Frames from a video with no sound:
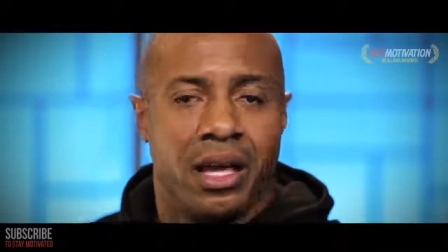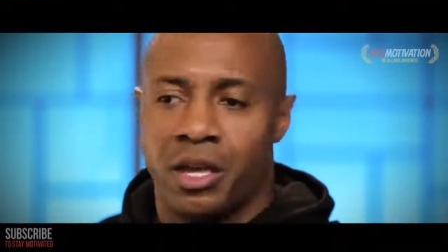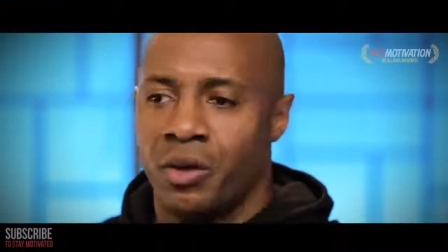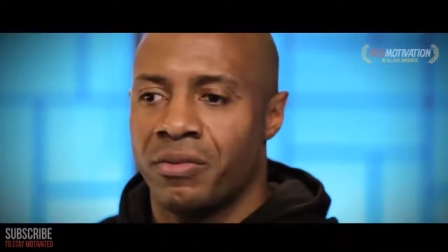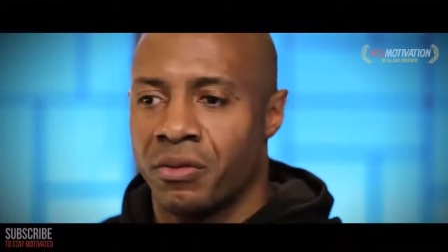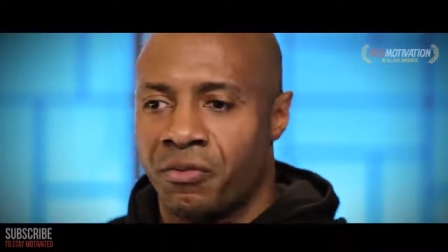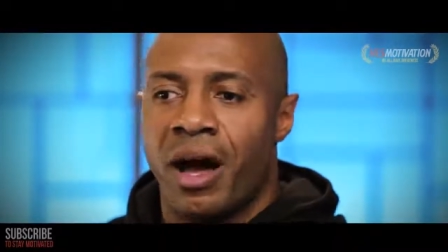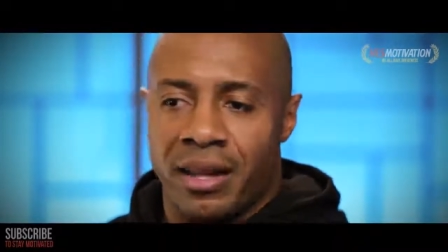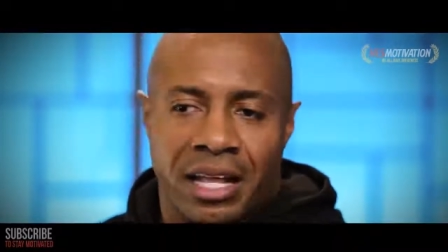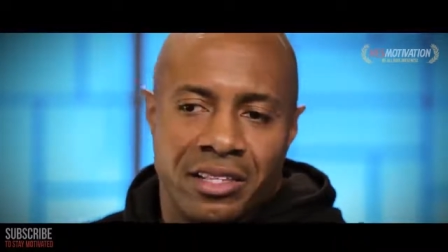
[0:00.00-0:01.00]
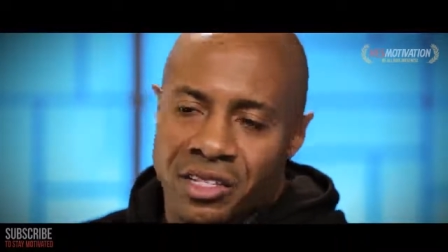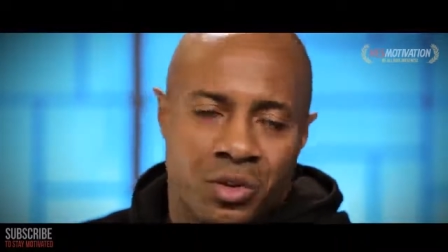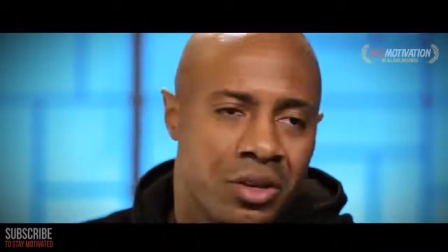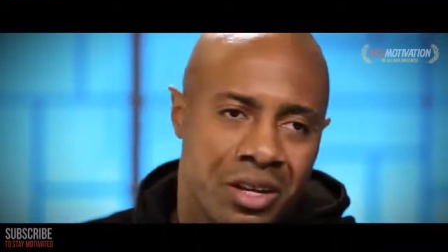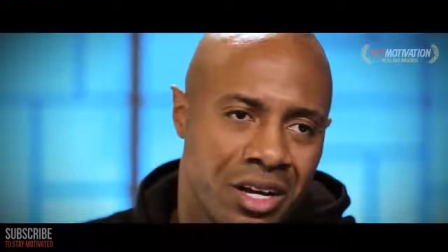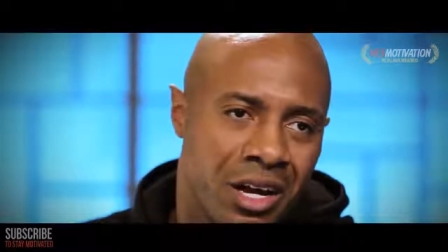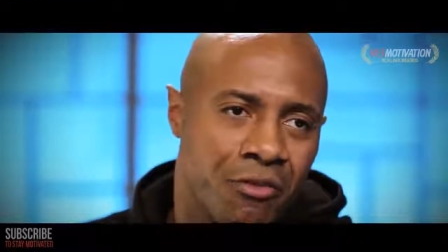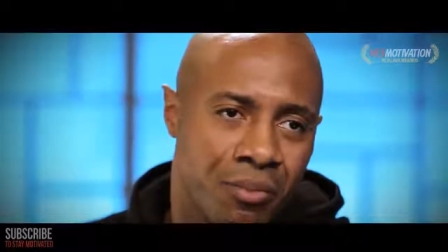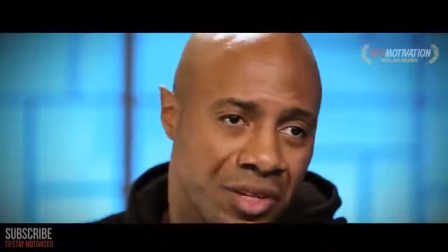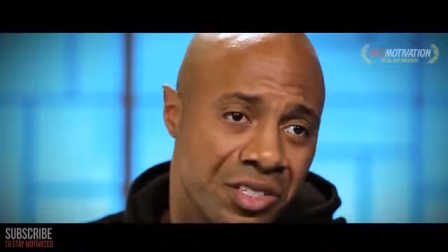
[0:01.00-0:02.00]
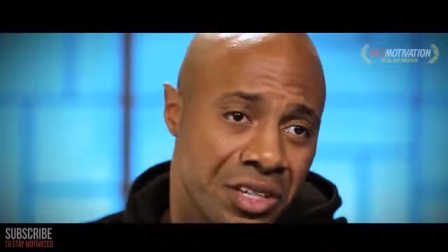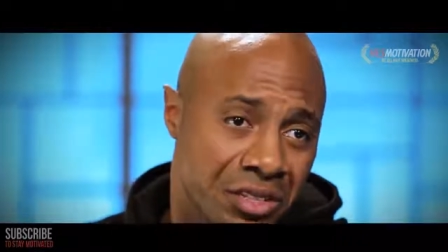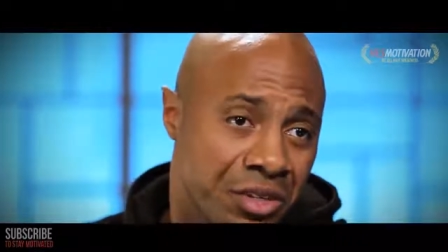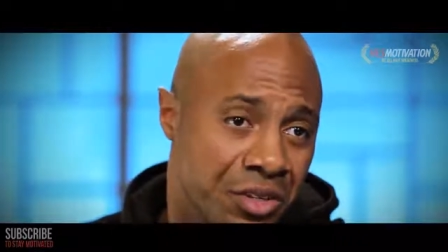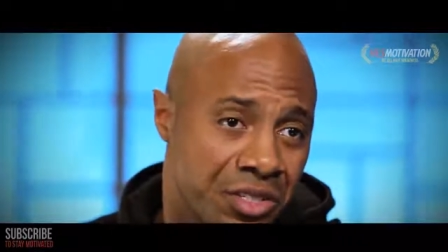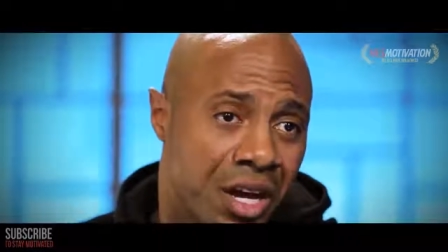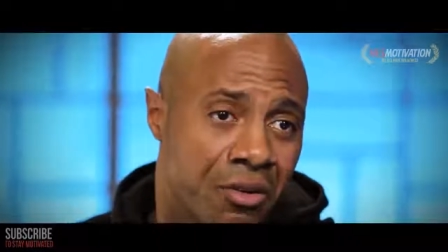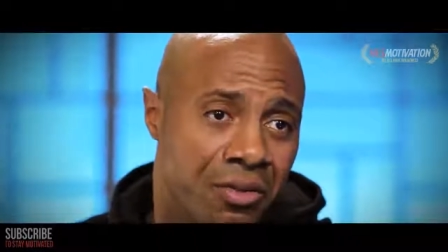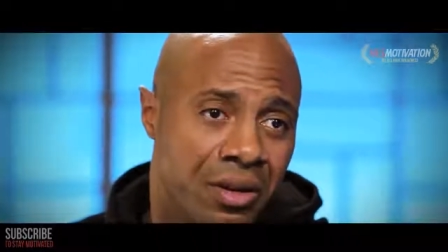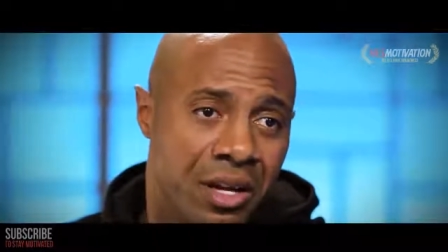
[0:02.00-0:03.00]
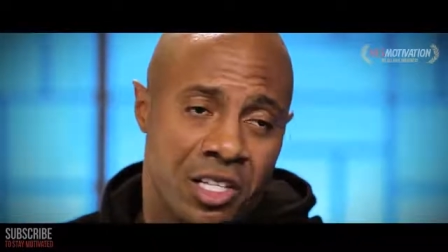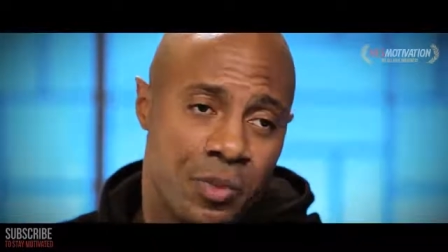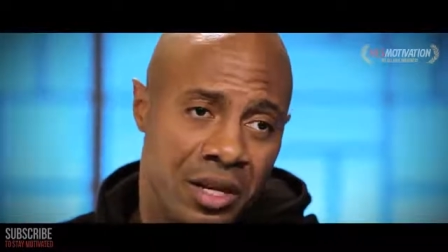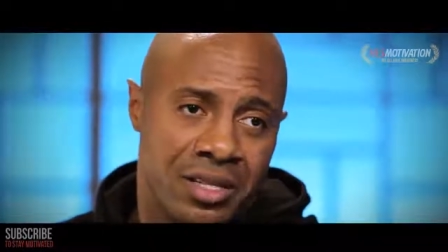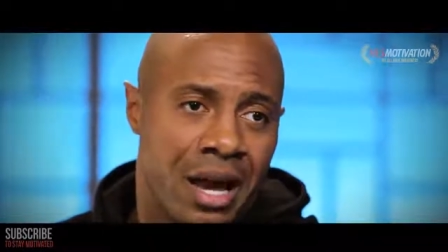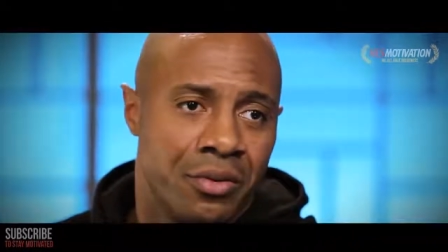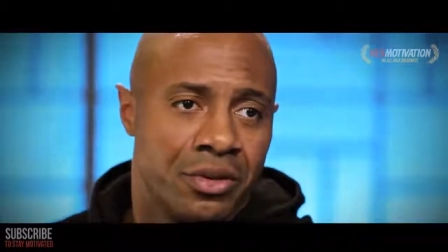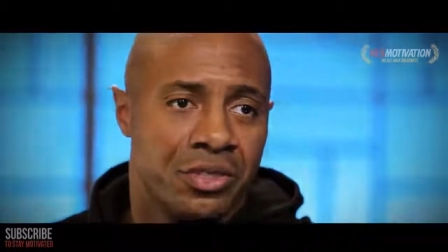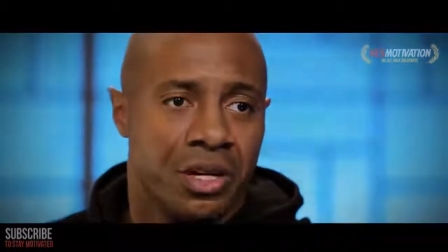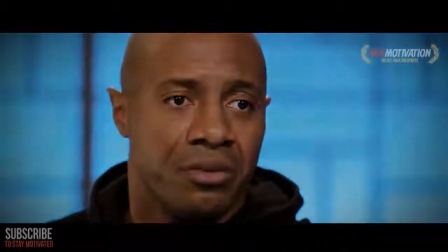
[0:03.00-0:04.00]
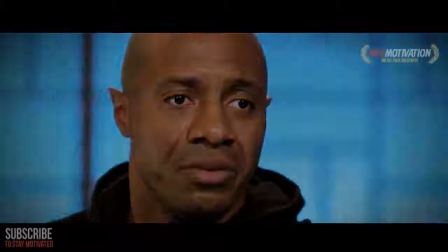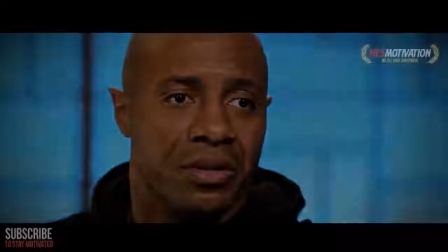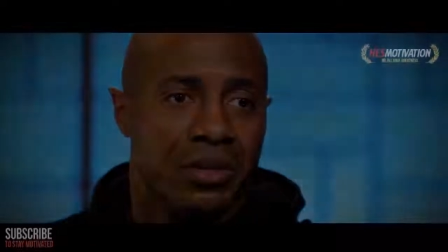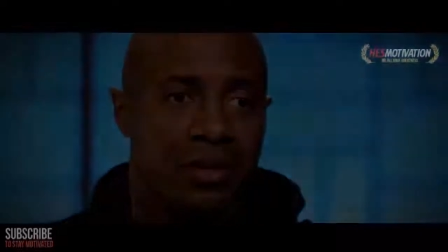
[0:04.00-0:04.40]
And you have to find that it's only gonna come from listening to yourself and spending time with yourself.